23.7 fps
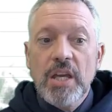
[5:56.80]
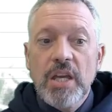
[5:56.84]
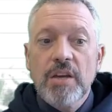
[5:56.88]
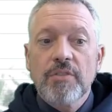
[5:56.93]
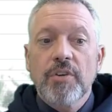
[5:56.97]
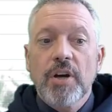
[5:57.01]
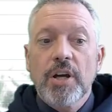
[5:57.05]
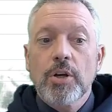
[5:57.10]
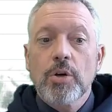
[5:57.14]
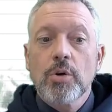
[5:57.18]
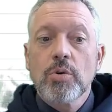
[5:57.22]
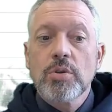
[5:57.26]

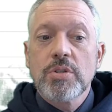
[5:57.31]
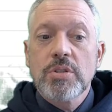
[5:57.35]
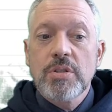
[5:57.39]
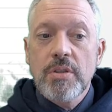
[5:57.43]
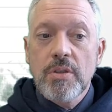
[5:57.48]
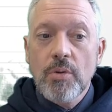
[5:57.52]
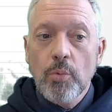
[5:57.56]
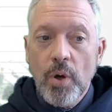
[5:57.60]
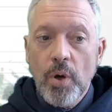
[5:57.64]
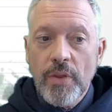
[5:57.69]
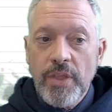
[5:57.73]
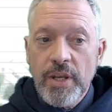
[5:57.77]
If I go to
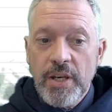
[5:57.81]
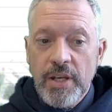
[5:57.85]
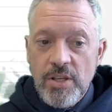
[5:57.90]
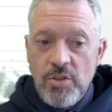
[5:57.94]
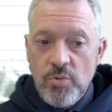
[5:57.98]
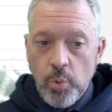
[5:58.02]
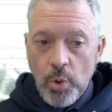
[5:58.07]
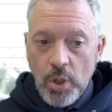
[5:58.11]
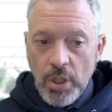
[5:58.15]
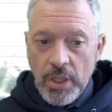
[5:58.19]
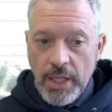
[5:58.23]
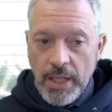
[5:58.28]
the one that
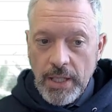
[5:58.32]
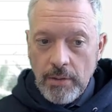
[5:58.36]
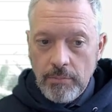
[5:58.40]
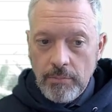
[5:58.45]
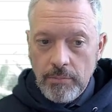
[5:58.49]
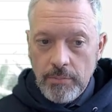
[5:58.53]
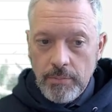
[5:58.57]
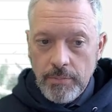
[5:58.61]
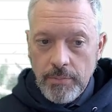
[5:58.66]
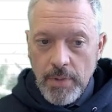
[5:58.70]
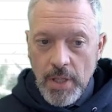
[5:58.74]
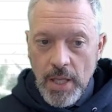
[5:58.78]
is working
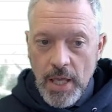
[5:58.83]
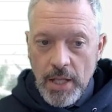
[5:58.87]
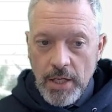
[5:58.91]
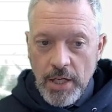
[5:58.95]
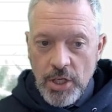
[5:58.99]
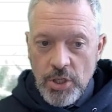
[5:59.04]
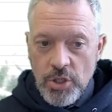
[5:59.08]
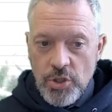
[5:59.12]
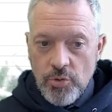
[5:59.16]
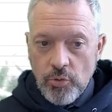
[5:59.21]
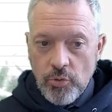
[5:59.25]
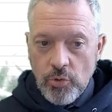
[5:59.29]
and
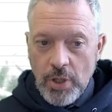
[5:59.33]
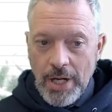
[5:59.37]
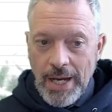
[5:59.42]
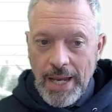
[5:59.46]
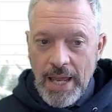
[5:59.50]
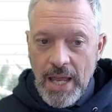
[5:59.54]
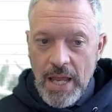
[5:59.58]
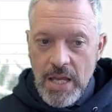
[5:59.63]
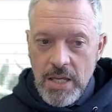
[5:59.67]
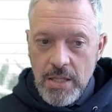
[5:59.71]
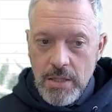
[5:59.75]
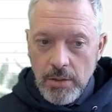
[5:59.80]
I
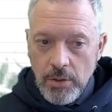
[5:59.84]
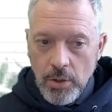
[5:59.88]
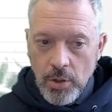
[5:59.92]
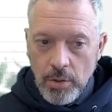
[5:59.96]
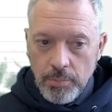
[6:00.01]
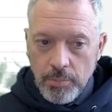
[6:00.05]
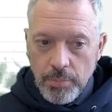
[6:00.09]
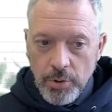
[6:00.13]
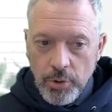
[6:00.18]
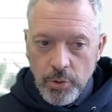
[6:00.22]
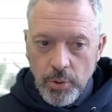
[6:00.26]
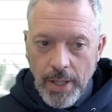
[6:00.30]
drag the little
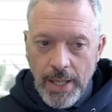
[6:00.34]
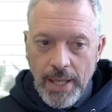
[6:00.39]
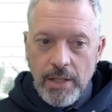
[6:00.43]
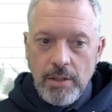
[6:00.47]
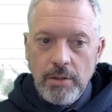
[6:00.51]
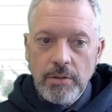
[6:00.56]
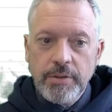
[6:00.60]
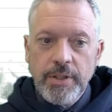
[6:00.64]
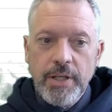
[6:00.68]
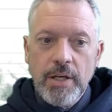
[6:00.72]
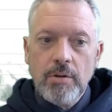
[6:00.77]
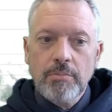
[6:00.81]
blue
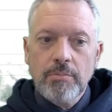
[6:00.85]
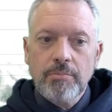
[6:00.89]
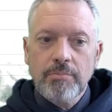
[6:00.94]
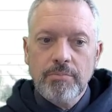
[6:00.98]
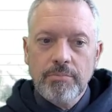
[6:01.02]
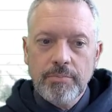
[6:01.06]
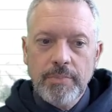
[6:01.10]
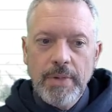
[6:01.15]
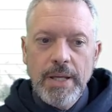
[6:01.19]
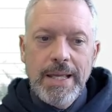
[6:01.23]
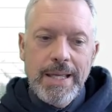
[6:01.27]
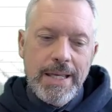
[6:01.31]
handle down,
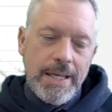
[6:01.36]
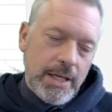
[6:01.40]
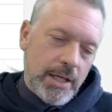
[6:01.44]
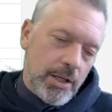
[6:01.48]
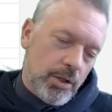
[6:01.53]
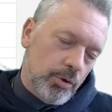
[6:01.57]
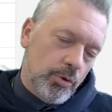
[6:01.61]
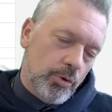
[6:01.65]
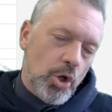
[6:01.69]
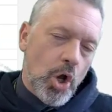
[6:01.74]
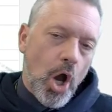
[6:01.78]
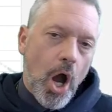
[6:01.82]

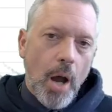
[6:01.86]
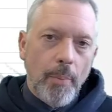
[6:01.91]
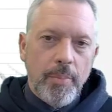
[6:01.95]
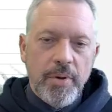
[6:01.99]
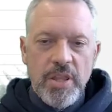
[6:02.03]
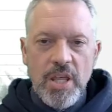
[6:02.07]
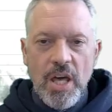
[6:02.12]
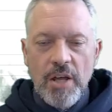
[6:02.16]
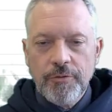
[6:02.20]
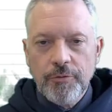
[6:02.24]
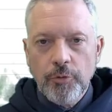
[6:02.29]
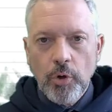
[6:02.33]
it'll copy
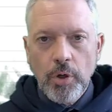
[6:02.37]
that